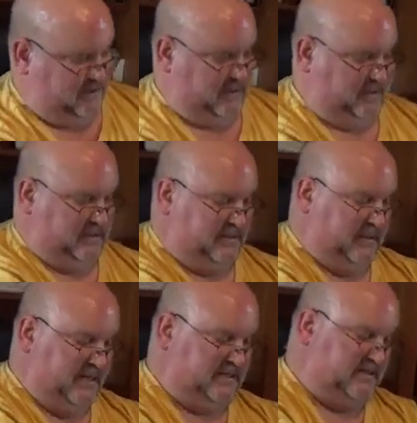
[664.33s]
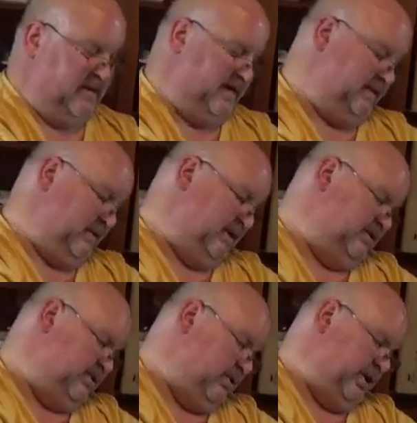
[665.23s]
A nice
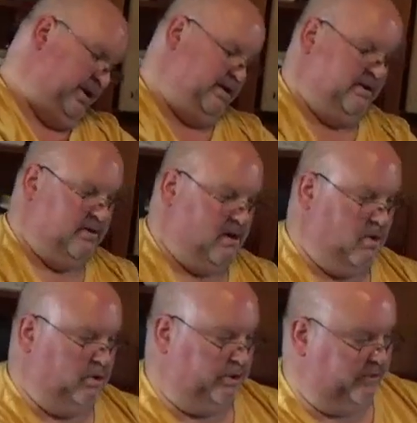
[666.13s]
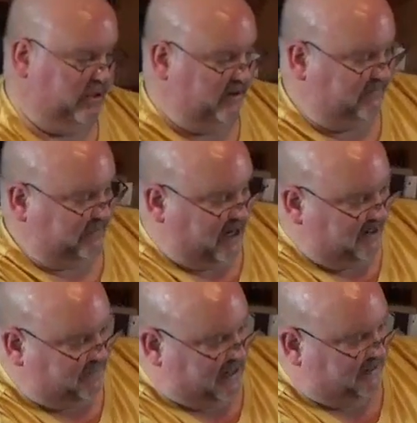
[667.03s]
sturdy holder there for the
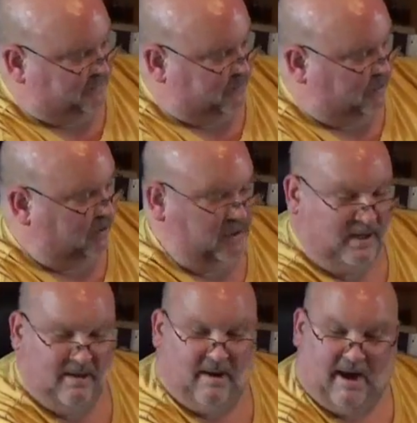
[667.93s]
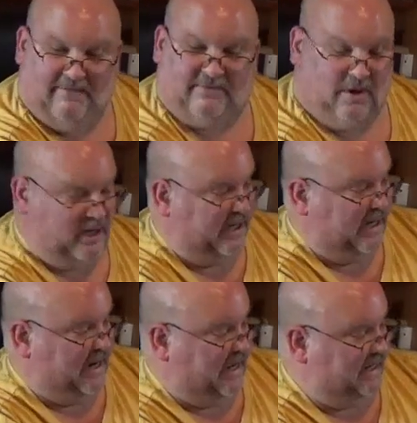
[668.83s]
iPad Pro. I've gone
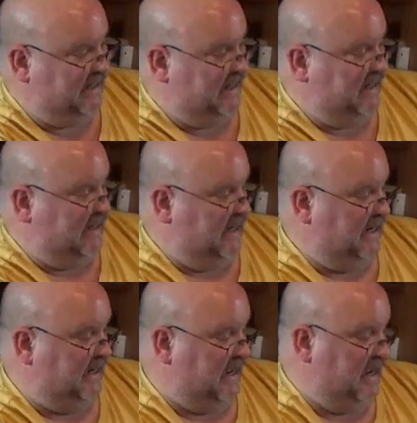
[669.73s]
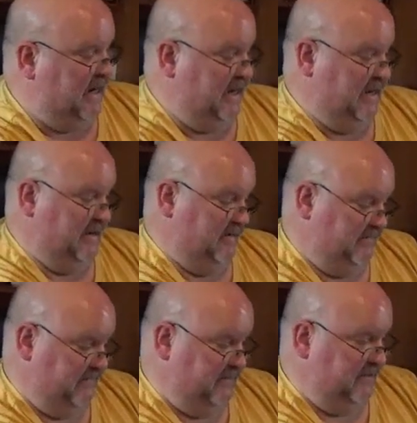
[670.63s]
ahead and I
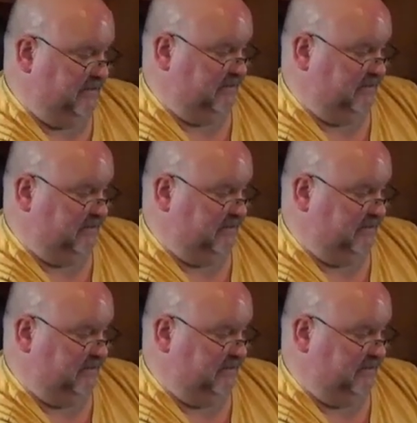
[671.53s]
have